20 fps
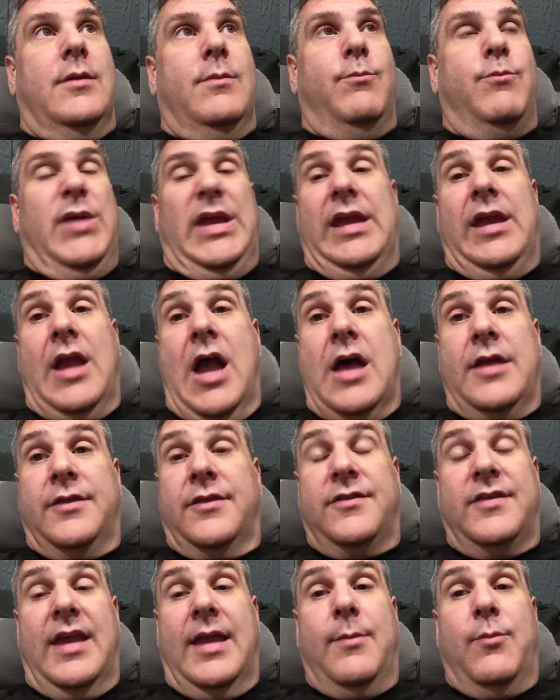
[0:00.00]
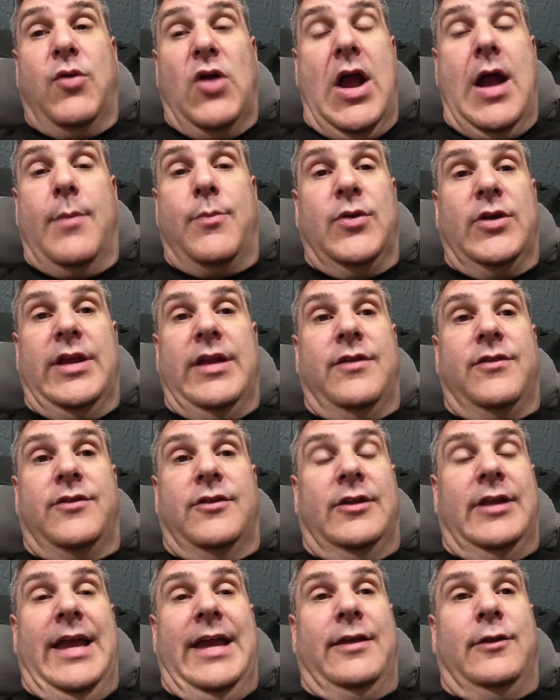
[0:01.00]
being on the same property as
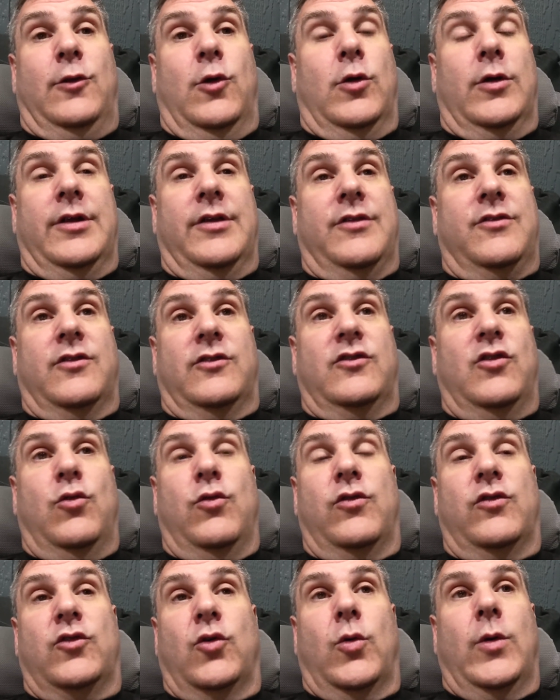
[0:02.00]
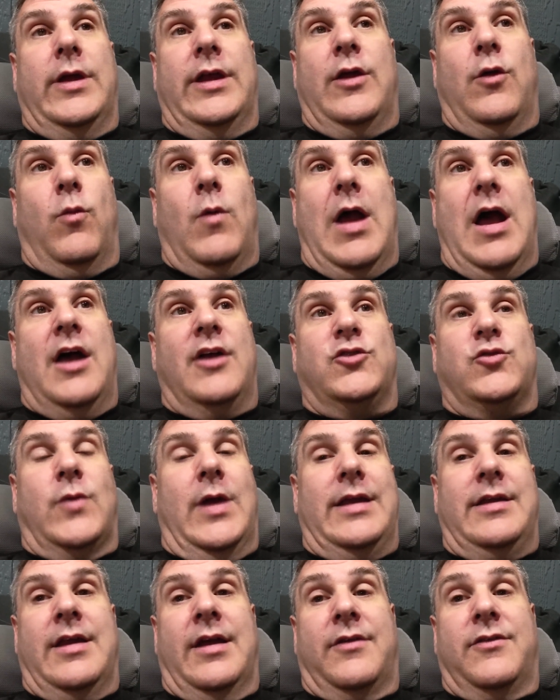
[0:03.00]
the landlord. It's a two-story garage
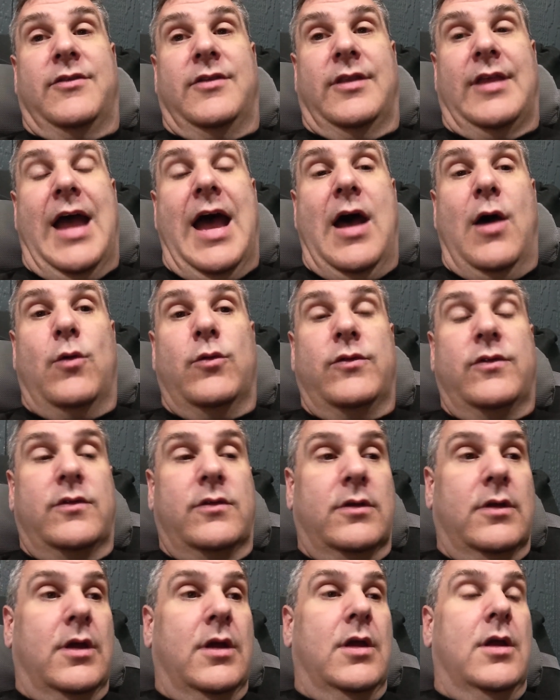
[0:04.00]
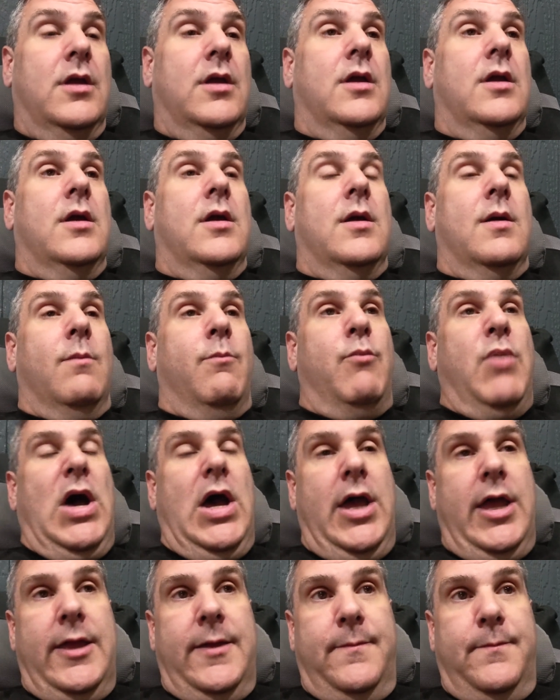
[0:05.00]
right next to the house,
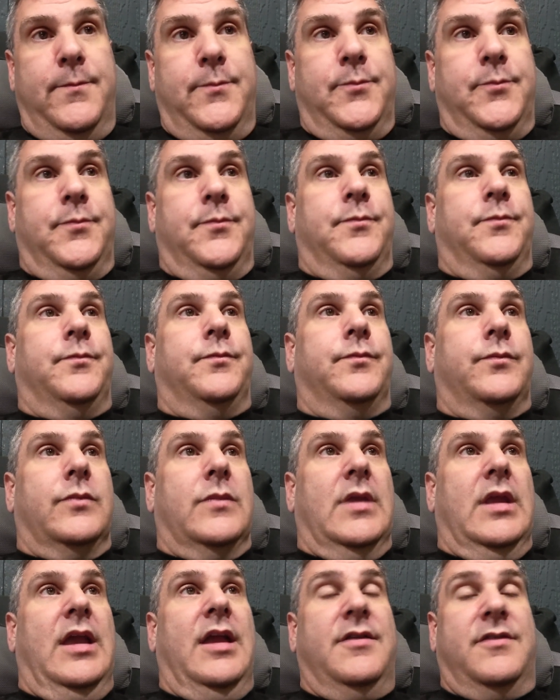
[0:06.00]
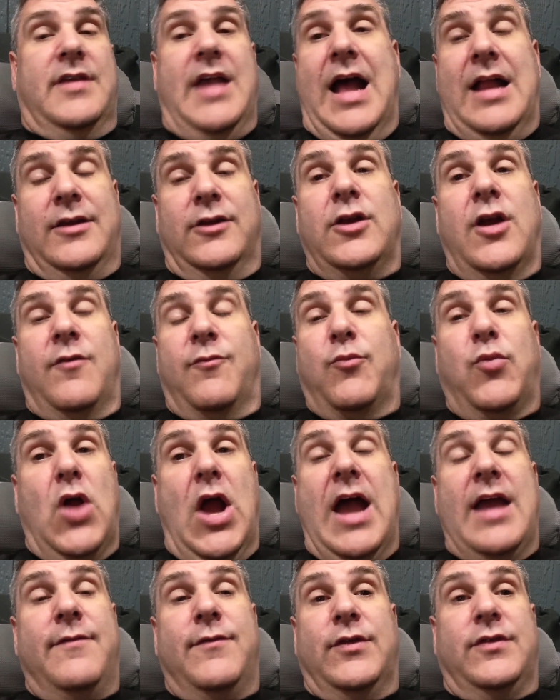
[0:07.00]
but it's got enough
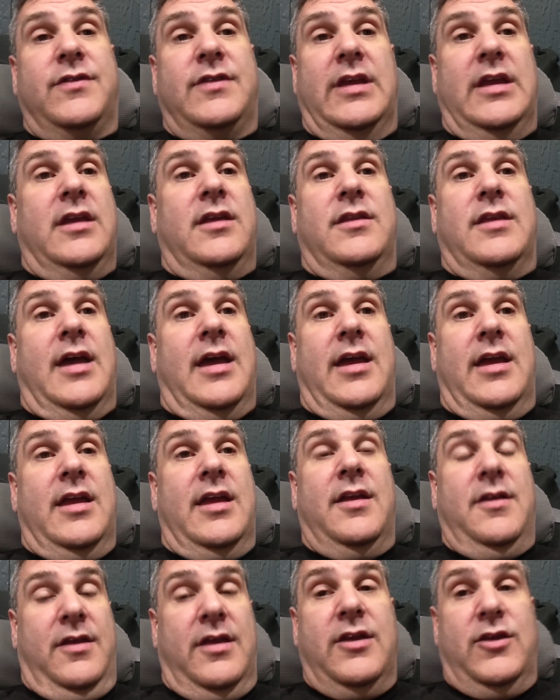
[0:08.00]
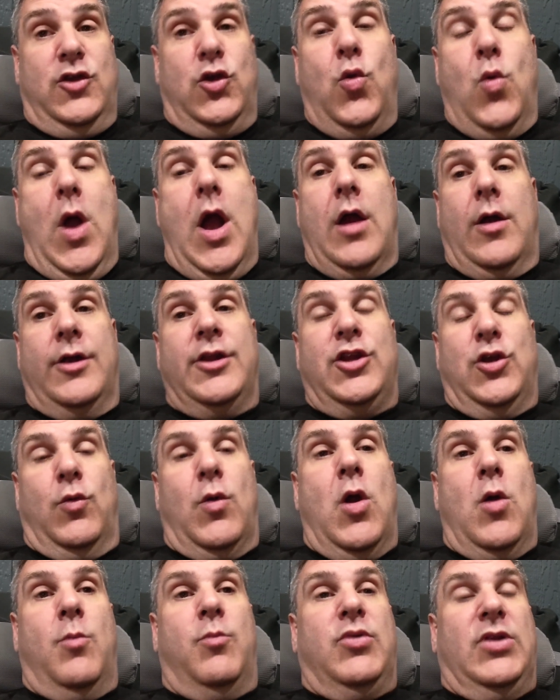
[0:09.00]
privacy that you are in
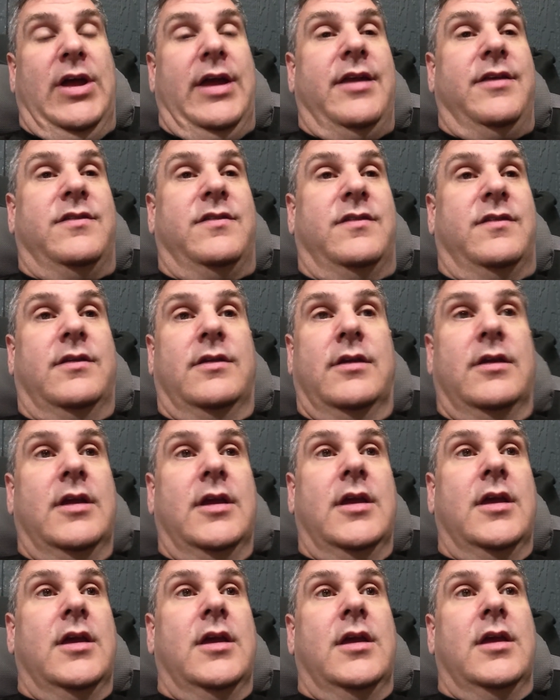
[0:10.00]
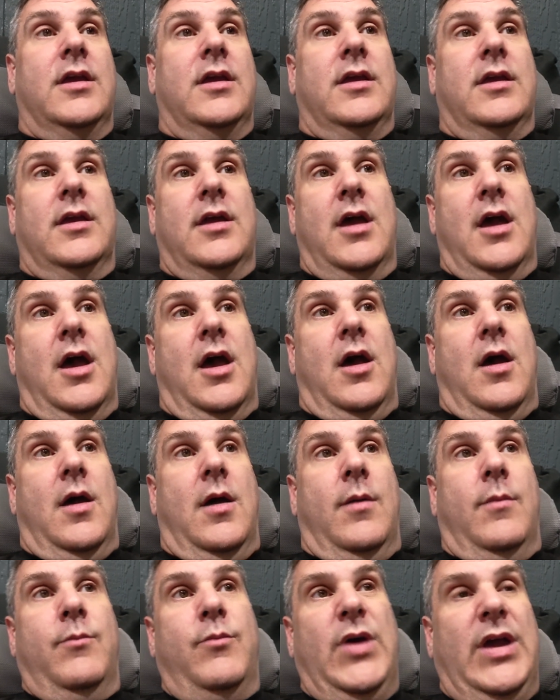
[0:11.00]
your own place.
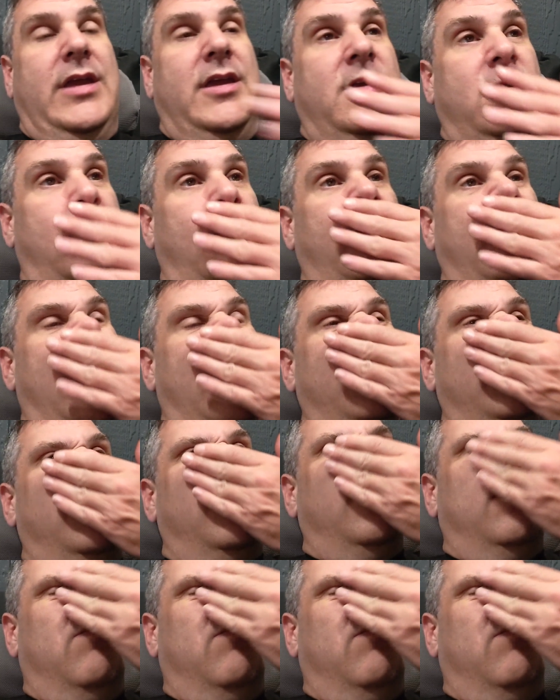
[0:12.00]
But that,